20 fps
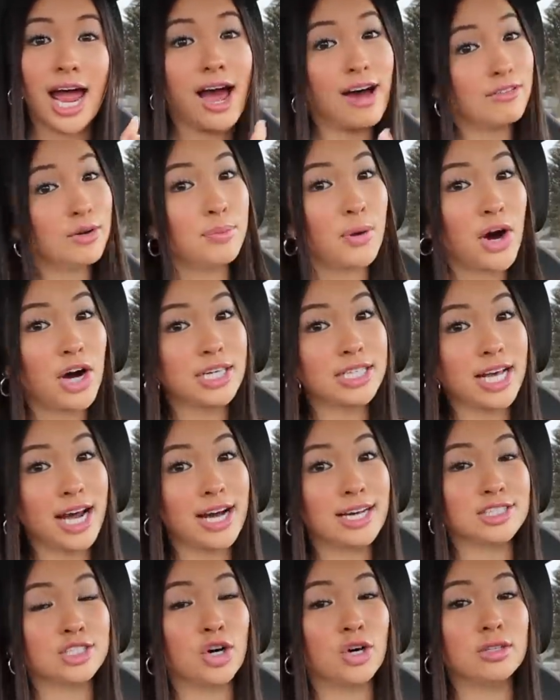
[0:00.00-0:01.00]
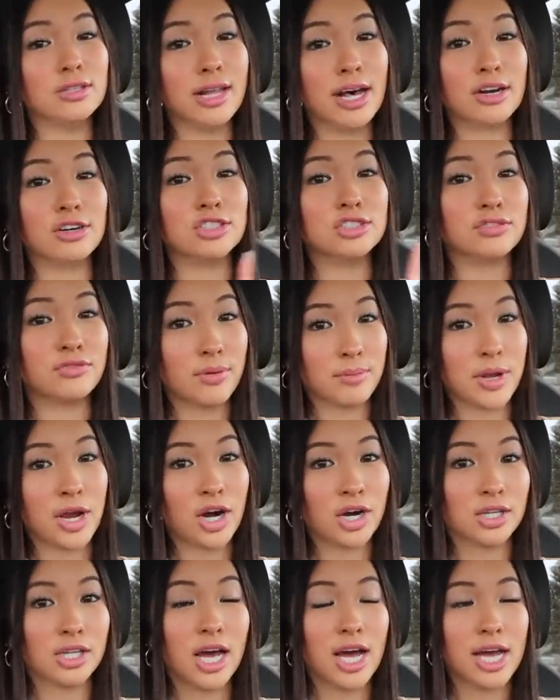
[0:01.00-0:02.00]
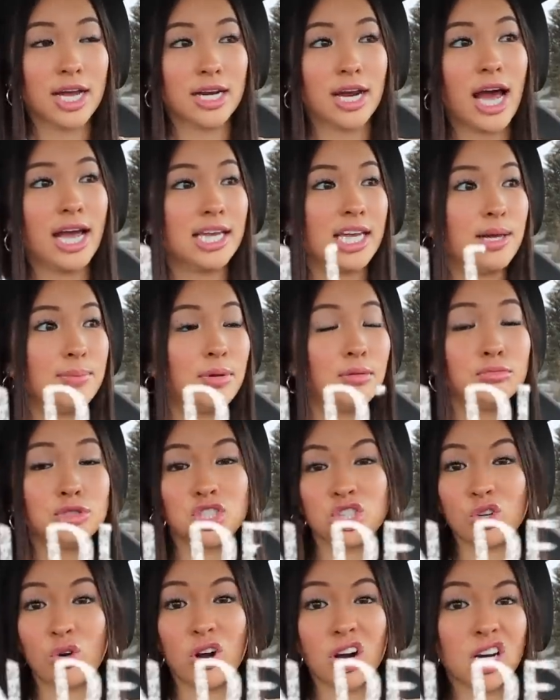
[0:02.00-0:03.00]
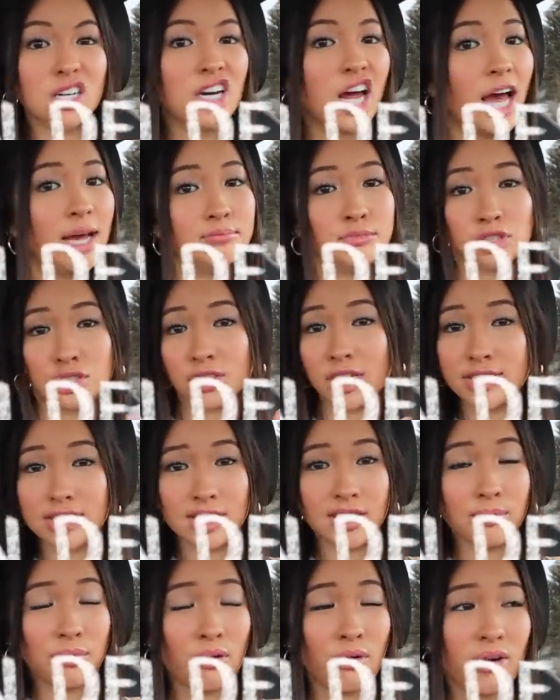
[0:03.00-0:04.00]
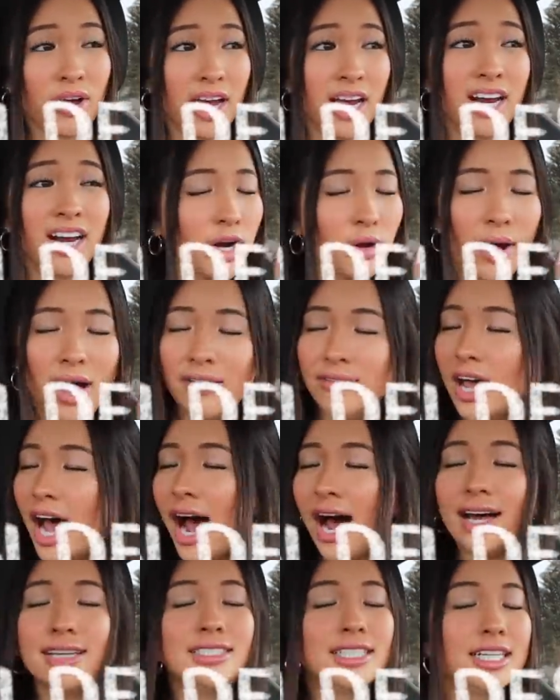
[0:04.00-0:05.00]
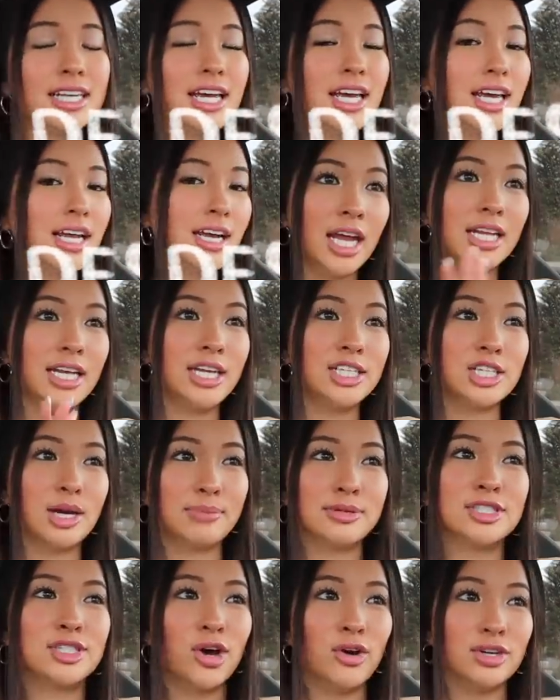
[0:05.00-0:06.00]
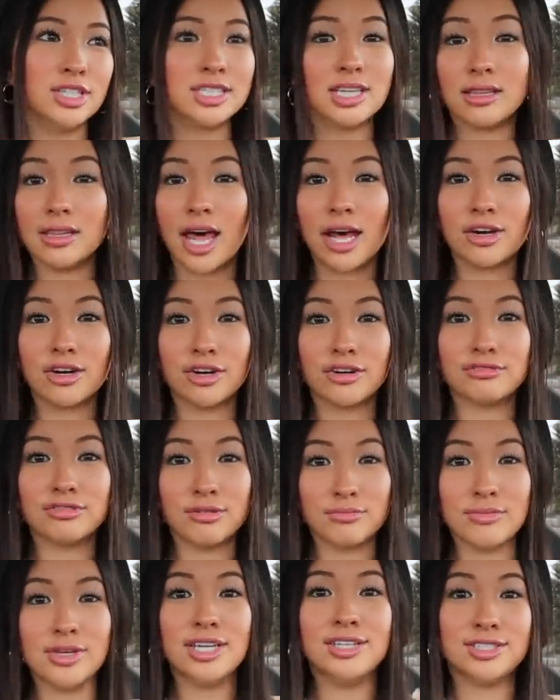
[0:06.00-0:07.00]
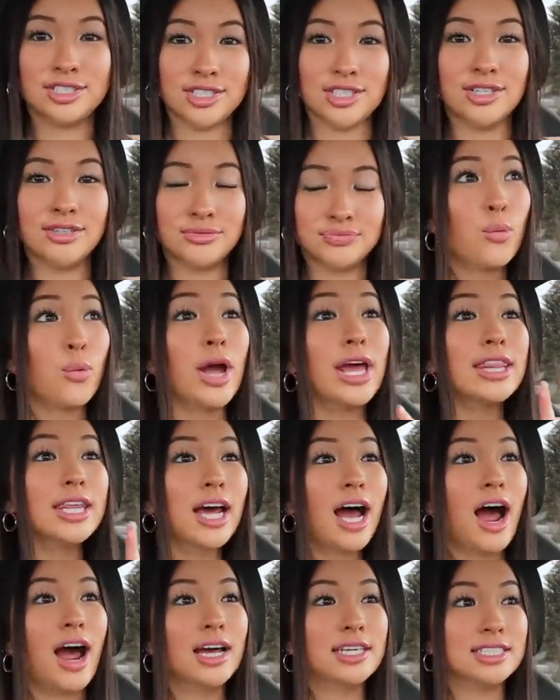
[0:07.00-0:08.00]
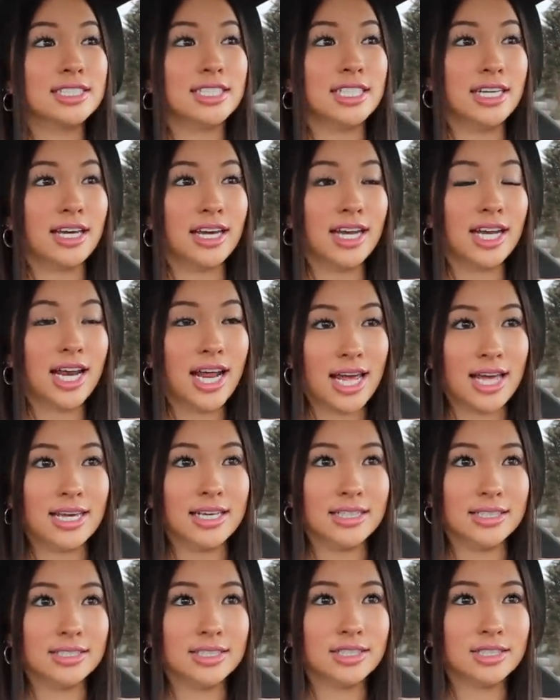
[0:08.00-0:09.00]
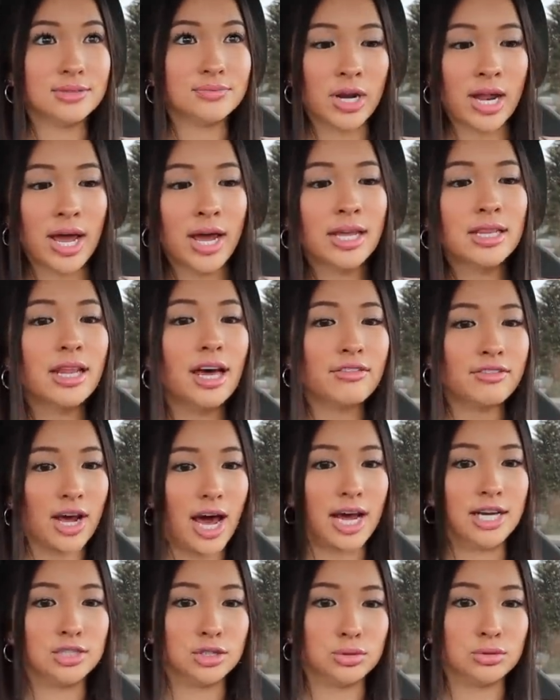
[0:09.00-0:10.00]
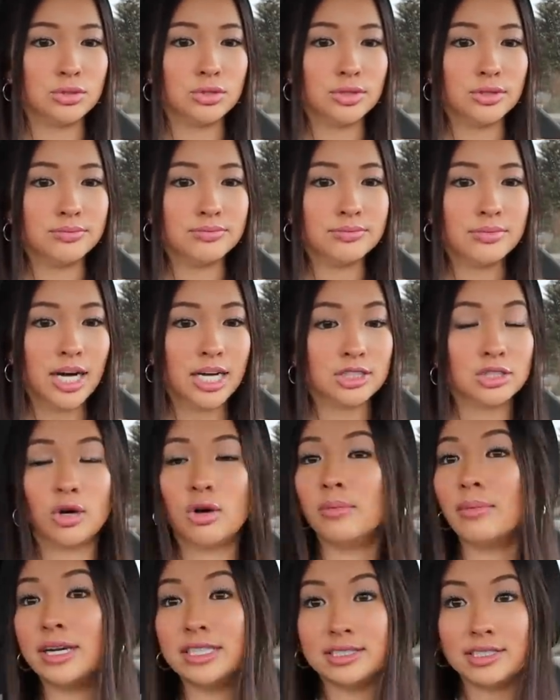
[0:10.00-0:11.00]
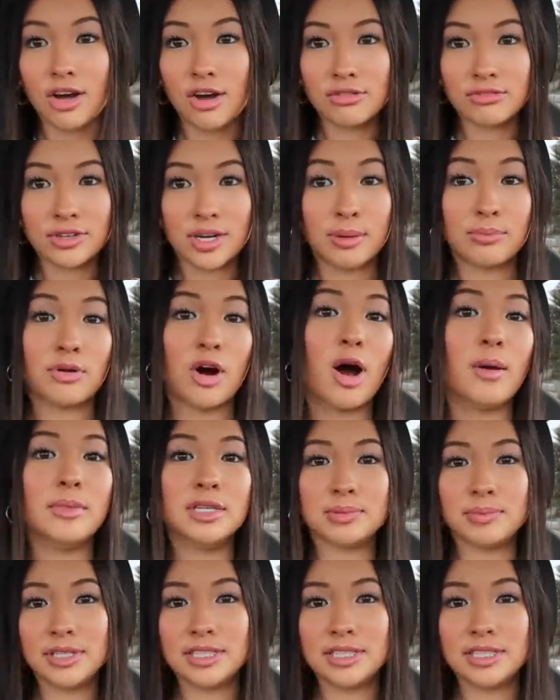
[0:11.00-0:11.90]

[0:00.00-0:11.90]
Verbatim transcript: I have a podcast called Letters from Caroline. I keep them short, I'm straight to the point. I don't have ads in it, and each episode is a letter from me to you. The way that I see it is when I left high school, I told myself and I promised